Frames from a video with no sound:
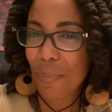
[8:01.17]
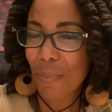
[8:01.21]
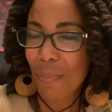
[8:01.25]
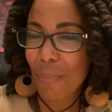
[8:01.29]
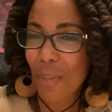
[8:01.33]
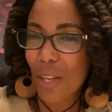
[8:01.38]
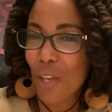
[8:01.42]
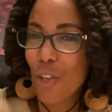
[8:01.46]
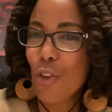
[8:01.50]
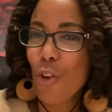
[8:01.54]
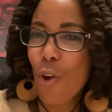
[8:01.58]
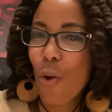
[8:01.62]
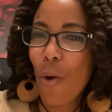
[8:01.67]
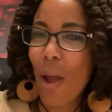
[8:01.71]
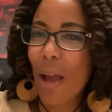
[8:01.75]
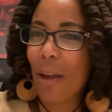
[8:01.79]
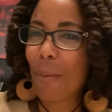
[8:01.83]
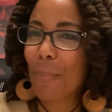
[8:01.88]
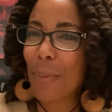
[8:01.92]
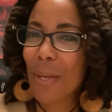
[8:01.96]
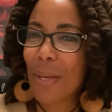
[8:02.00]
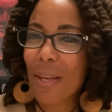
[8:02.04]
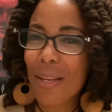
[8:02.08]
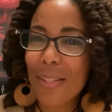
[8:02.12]

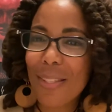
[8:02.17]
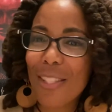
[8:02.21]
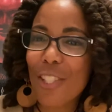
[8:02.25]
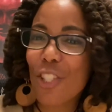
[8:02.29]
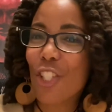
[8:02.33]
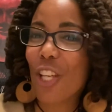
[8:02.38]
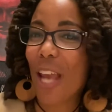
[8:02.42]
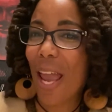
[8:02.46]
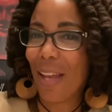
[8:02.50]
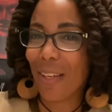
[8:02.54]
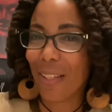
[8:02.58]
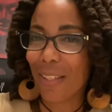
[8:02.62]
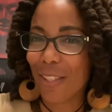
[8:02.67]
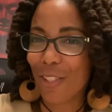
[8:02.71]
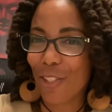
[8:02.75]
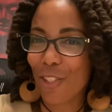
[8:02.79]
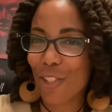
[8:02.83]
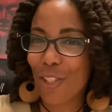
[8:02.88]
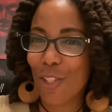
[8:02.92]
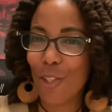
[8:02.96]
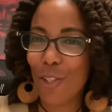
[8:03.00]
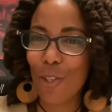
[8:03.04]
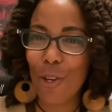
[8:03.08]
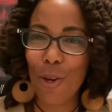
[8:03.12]
because of the
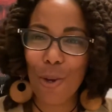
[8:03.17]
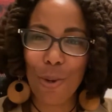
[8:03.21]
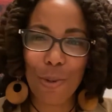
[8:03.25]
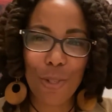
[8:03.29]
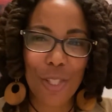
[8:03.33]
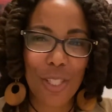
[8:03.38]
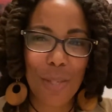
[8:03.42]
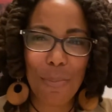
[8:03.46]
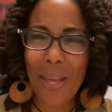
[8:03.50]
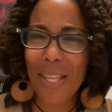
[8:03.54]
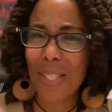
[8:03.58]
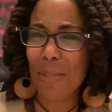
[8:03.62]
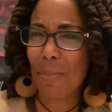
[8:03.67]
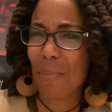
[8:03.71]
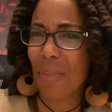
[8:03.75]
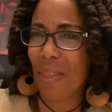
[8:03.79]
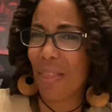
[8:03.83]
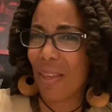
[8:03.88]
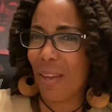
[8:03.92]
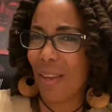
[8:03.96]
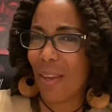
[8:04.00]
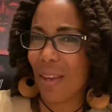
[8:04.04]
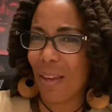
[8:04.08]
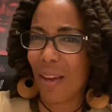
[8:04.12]
challenge, she makes him
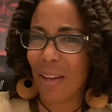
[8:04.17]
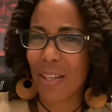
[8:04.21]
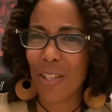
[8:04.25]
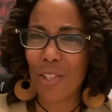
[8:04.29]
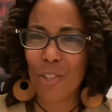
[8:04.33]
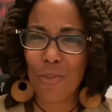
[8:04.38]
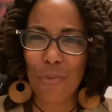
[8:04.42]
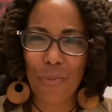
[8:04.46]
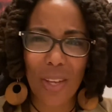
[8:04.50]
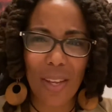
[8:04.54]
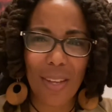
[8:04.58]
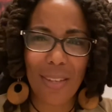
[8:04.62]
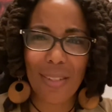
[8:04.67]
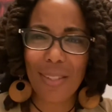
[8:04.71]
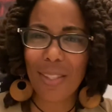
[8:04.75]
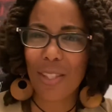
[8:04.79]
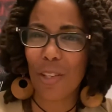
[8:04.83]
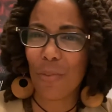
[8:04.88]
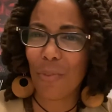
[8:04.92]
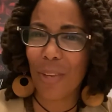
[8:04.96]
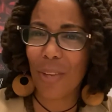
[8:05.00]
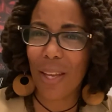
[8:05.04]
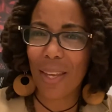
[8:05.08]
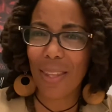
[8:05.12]
think on his feet and
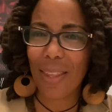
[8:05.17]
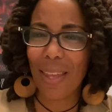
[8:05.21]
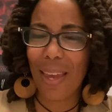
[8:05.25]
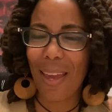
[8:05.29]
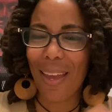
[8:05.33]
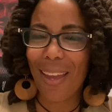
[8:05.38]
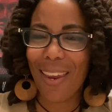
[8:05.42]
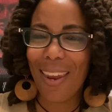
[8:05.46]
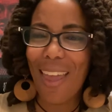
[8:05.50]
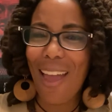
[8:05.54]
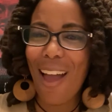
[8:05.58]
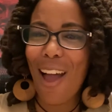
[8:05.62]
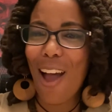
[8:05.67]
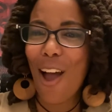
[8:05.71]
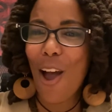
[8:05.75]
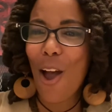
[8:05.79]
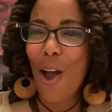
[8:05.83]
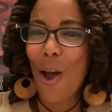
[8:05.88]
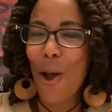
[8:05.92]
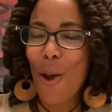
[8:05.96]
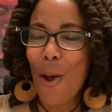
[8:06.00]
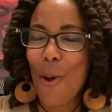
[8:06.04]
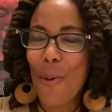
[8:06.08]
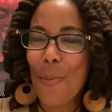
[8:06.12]
stuff like that.
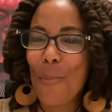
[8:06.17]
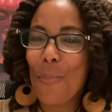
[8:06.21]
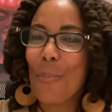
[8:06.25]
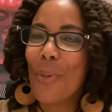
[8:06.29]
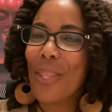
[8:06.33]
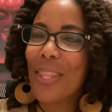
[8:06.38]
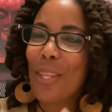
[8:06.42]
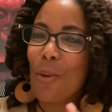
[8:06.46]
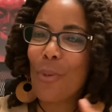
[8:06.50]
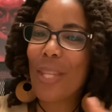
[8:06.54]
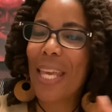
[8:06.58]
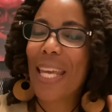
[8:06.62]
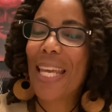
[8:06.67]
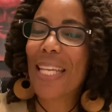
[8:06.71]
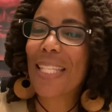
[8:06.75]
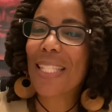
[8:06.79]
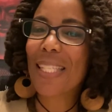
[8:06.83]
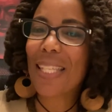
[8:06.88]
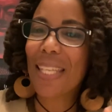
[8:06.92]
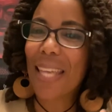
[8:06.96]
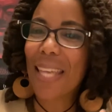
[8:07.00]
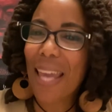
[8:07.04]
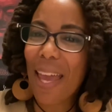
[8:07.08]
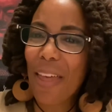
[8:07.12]
But then when they get
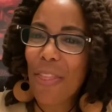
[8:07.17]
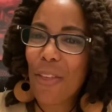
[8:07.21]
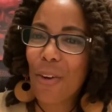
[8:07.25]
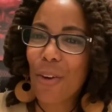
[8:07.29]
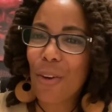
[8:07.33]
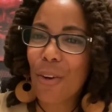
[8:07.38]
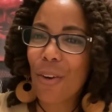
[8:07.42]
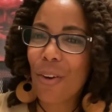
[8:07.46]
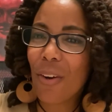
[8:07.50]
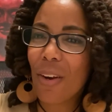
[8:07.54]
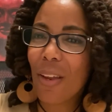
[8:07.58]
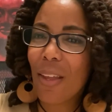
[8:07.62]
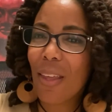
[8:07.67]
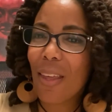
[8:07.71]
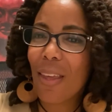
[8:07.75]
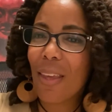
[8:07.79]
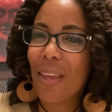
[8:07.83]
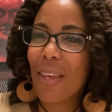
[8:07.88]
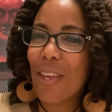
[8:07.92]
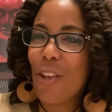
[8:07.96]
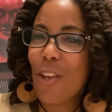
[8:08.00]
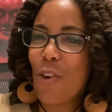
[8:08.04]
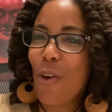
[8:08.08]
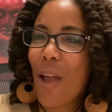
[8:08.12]
together,
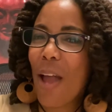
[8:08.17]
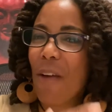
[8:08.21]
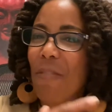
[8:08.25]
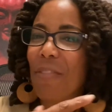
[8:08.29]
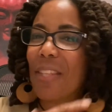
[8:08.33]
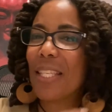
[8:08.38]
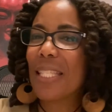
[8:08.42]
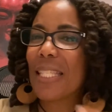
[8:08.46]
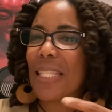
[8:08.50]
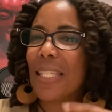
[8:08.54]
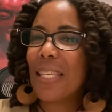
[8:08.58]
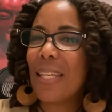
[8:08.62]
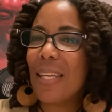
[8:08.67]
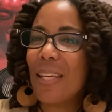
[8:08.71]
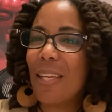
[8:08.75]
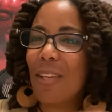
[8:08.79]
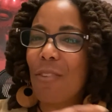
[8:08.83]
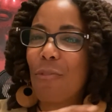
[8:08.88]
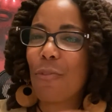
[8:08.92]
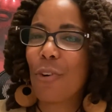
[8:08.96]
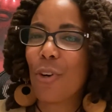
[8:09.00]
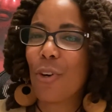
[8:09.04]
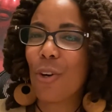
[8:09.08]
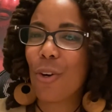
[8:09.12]
he'll have this
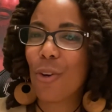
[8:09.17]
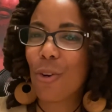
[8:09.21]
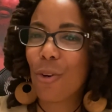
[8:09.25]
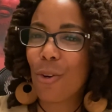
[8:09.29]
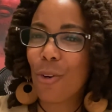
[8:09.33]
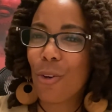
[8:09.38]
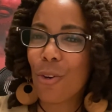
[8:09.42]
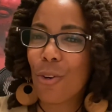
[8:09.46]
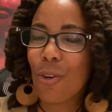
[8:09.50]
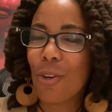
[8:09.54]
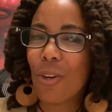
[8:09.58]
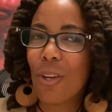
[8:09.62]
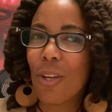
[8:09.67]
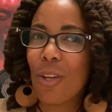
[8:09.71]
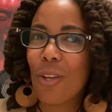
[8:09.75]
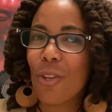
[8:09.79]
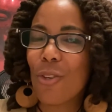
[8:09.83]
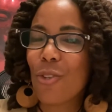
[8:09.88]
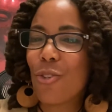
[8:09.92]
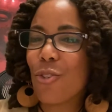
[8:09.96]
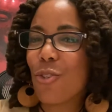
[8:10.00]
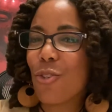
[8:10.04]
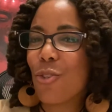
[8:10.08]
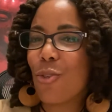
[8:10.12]
need for her
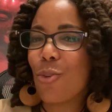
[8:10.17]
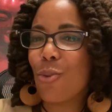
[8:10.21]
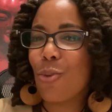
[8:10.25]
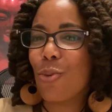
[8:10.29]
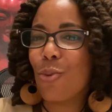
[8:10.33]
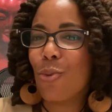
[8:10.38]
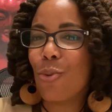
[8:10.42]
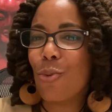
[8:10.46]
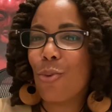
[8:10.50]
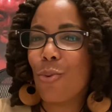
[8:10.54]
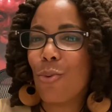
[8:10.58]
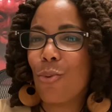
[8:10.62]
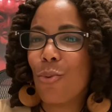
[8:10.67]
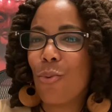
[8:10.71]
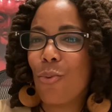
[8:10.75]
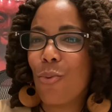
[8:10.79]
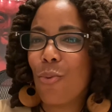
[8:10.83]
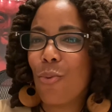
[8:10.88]
to